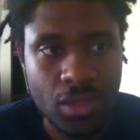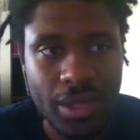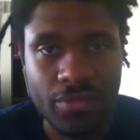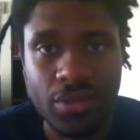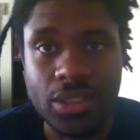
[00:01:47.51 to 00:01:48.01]

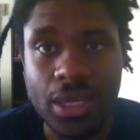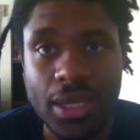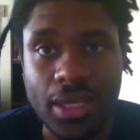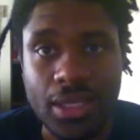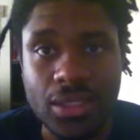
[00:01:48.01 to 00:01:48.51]
every
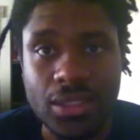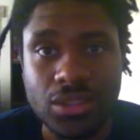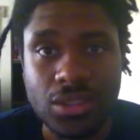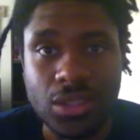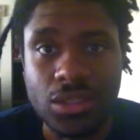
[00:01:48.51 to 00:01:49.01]
day
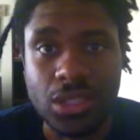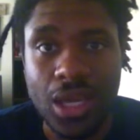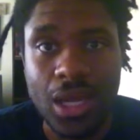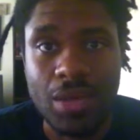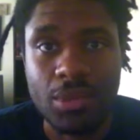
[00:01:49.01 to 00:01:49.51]
to your
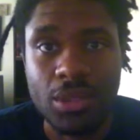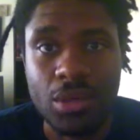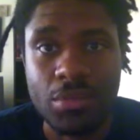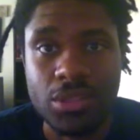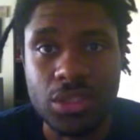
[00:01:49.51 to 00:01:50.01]
job, you
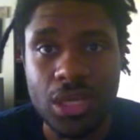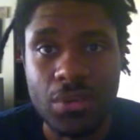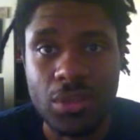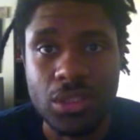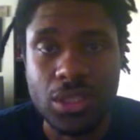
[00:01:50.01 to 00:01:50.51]
know, but you're
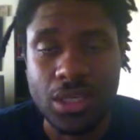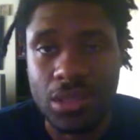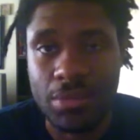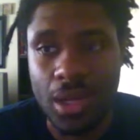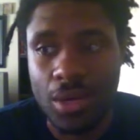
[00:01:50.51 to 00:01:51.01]
not really
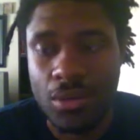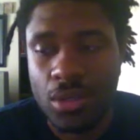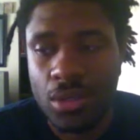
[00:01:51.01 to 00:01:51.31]
thinking about,